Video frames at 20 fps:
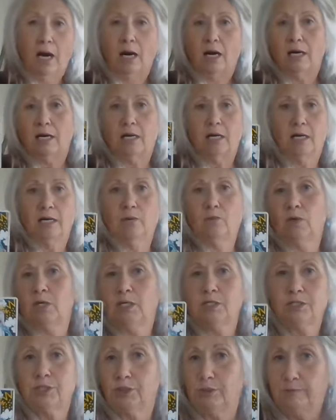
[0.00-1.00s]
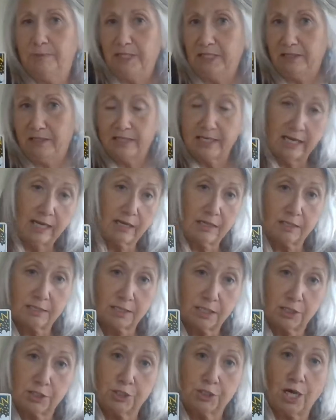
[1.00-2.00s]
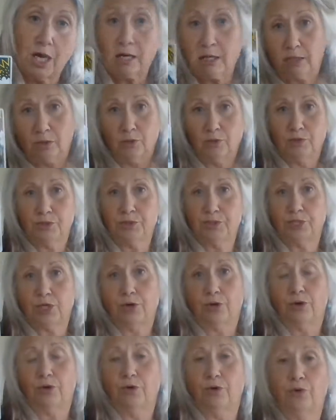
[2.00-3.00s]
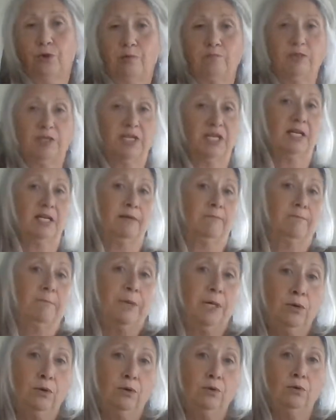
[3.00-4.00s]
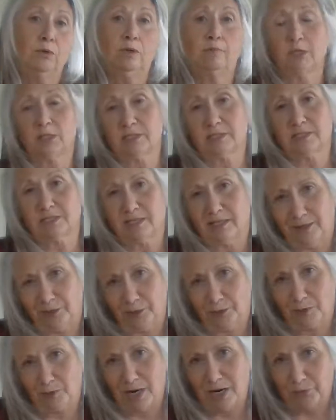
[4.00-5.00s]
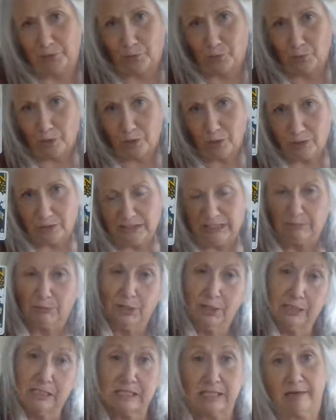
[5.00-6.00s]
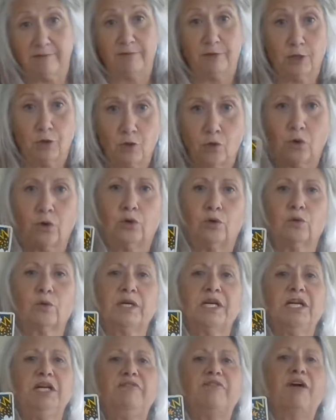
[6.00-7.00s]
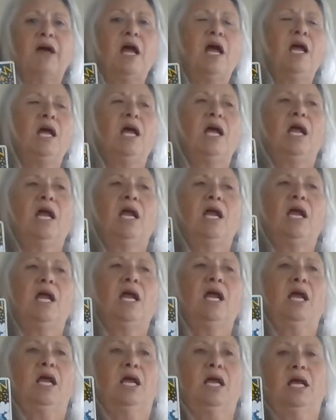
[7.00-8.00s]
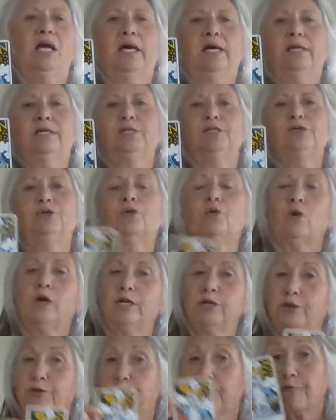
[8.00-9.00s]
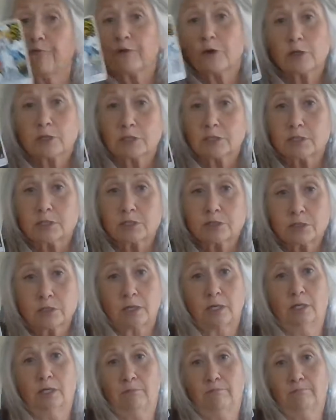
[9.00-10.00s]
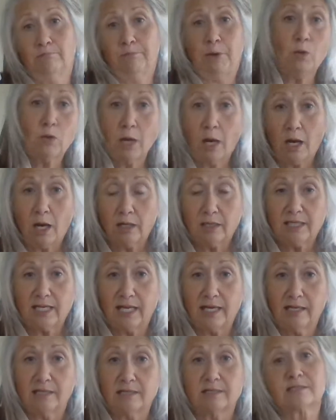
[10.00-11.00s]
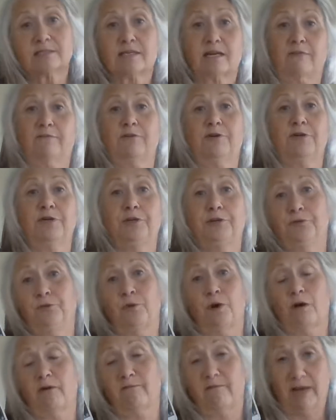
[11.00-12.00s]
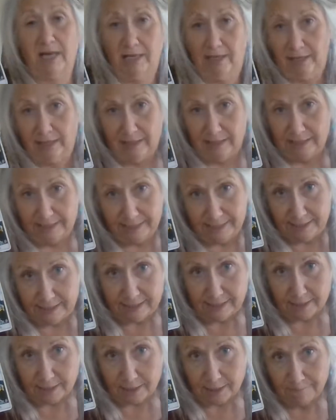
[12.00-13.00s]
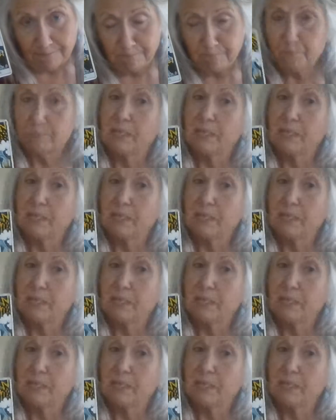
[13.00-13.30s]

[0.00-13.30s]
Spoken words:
I want to be the next Jacques Cousteau. I'm going to get a boat. I'm going to sail around the world. I'm going to save the coral reef. And you go on your first boat holiday and discover you are violently seasick.